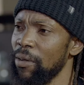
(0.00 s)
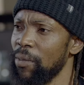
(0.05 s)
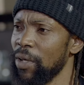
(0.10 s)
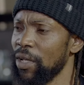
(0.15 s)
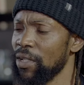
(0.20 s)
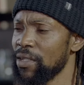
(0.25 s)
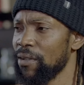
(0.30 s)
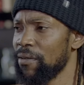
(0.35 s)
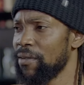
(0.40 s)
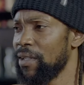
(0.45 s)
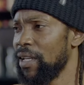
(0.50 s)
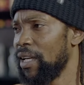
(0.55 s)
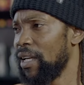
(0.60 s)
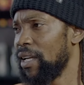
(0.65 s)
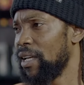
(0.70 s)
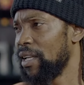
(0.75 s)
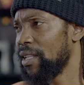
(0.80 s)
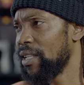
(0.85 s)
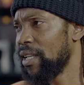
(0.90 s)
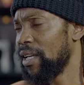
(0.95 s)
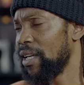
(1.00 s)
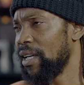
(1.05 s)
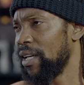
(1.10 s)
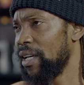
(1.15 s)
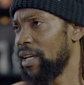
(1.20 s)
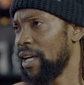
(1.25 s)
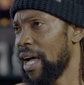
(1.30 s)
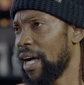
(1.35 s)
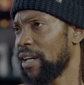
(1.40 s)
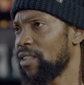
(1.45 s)
Because of
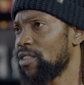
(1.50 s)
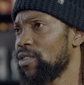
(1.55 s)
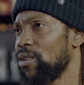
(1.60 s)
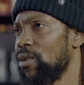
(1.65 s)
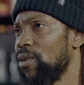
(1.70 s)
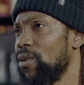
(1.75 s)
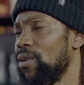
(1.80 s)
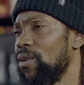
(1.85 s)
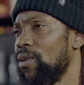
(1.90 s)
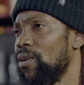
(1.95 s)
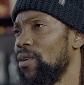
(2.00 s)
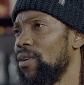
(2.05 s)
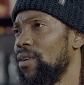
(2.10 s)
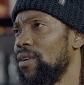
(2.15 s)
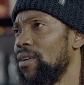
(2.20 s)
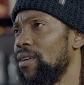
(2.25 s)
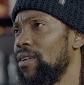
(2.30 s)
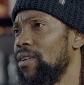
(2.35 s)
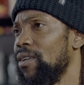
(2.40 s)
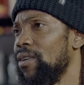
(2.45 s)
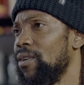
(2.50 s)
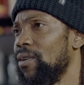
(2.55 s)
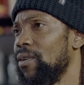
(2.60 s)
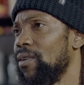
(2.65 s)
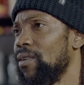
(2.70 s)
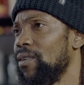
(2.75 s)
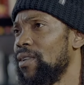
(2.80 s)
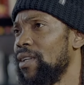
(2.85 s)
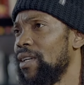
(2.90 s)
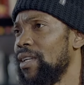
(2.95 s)
the actual, you
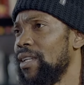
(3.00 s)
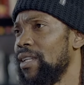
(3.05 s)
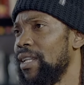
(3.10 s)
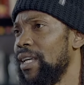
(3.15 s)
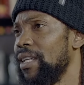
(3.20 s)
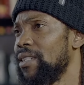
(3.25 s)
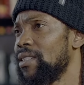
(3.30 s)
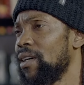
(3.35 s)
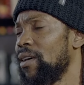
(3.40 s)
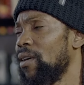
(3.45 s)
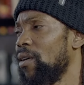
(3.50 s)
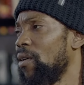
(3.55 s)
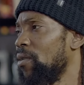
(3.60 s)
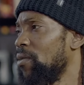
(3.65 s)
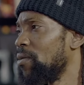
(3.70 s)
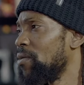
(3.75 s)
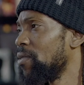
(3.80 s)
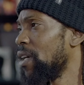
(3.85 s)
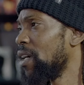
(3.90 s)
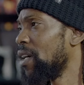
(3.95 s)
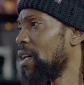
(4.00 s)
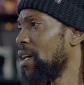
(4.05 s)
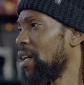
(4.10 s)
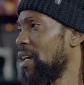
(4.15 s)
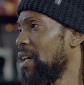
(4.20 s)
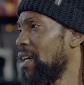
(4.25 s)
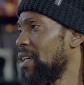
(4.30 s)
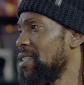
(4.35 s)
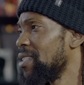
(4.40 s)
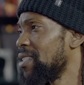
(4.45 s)
know, nature of
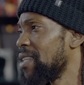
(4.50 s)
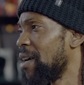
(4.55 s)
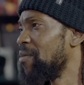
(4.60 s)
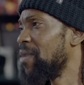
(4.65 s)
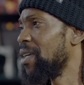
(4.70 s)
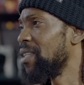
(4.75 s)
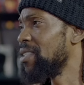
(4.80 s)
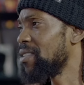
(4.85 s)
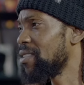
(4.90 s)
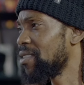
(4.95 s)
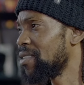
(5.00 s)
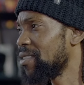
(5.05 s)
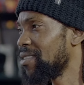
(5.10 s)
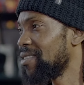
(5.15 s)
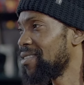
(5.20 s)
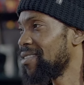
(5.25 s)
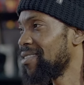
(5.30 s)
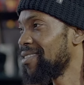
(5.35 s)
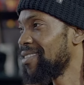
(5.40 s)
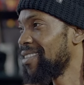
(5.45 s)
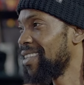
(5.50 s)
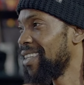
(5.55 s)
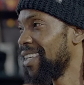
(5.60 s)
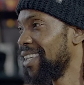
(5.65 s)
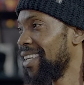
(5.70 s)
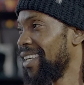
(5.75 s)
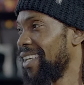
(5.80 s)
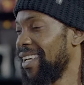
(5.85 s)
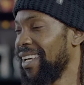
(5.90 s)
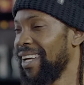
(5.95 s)
Zambians
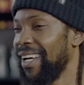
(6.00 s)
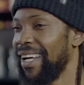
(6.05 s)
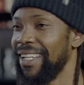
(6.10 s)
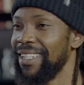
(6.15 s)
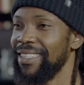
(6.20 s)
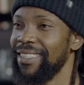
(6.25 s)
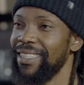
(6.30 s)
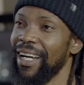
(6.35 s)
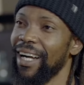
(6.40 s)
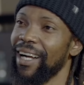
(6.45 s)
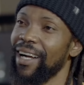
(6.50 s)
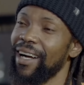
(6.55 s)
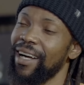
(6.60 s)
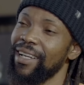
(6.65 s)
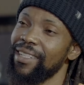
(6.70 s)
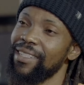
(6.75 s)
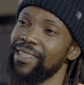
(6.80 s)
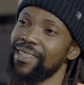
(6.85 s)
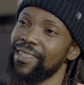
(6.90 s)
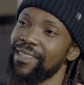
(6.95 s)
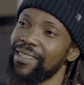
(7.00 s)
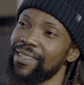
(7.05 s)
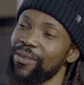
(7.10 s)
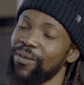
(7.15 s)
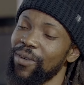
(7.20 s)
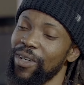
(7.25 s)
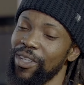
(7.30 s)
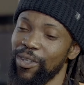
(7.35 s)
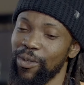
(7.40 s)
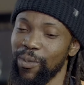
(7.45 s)
and young artists.
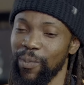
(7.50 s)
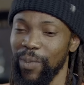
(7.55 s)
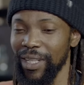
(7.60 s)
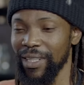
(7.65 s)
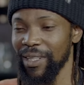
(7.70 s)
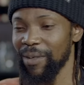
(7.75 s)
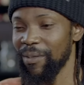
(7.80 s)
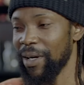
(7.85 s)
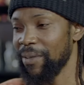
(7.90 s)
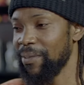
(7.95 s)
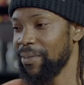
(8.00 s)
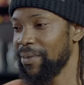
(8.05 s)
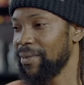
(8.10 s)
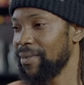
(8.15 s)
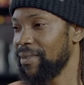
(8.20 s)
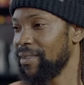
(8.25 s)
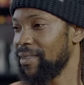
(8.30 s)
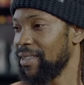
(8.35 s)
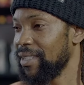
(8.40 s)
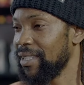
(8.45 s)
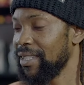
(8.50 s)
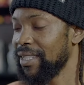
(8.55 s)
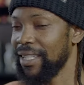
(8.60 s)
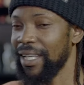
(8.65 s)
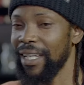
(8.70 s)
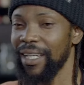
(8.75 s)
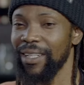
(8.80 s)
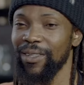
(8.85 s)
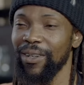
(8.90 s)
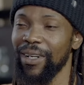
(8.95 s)
When you pick them up,
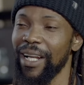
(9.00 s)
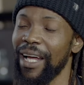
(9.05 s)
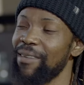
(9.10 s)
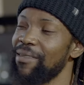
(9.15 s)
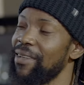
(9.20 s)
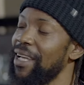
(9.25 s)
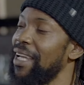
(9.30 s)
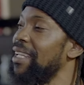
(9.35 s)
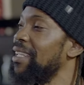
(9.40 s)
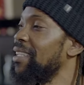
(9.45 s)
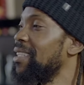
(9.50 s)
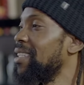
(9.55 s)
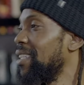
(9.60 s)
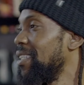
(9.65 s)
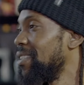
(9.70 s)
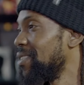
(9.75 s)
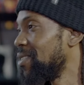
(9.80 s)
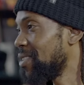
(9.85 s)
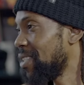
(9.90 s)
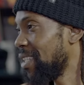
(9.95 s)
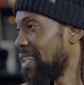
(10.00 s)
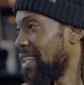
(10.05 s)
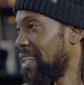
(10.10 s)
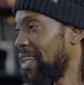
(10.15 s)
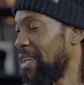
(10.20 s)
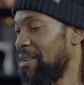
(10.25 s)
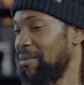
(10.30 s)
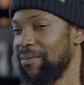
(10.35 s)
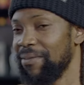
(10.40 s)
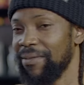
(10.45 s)
they don't have anything to their
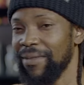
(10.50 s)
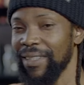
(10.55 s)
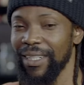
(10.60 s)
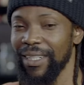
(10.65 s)
name.